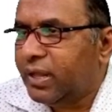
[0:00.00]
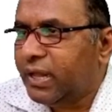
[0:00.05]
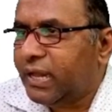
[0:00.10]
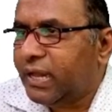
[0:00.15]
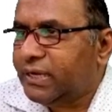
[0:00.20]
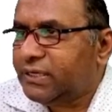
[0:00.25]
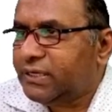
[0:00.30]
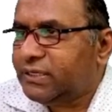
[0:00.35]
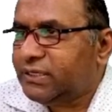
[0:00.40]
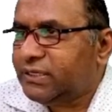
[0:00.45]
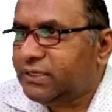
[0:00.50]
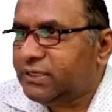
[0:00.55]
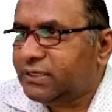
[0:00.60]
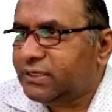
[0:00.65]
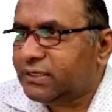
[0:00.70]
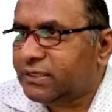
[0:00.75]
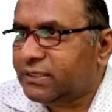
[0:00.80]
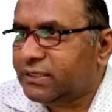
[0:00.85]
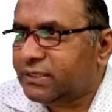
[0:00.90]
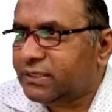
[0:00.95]
And
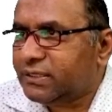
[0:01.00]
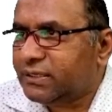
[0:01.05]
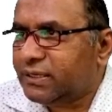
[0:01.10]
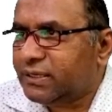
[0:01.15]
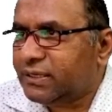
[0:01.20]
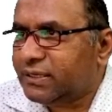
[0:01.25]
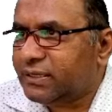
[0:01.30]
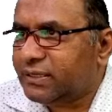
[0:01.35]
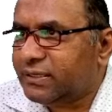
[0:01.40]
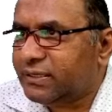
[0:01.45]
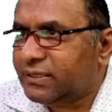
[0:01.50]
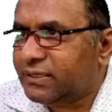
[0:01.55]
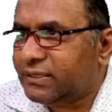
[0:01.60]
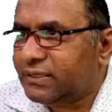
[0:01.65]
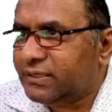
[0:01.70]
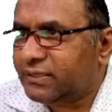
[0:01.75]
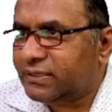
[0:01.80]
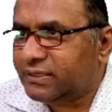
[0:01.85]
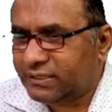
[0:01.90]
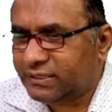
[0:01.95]

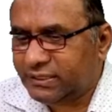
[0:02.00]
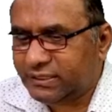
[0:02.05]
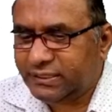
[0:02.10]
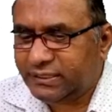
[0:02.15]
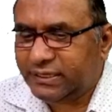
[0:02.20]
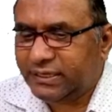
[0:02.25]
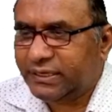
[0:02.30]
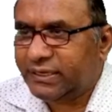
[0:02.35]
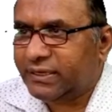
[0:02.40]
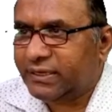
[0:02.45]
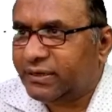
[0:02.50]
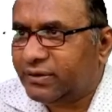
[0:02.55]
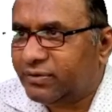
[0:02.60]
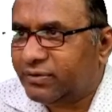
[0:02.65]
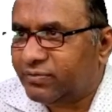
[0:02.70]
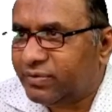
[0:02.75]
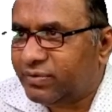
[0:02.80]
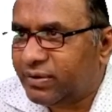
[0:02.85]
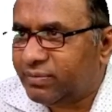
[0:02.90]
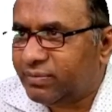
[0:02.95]
see here
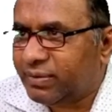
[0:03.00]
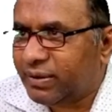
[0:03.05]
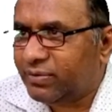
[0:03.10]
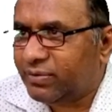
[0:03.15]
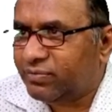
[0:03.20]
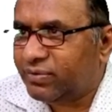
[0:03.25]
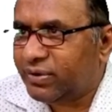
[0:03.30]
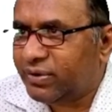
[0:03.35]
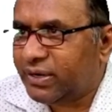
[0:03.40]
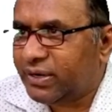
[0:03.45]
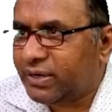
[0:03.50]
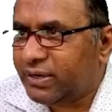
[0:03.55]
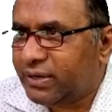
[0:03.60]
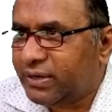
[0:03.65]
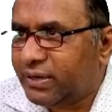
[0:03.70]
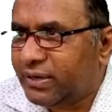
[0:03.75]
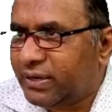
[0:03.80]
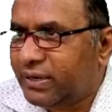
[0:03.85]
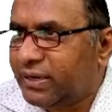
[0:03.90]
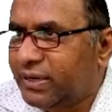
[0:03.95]
one by one.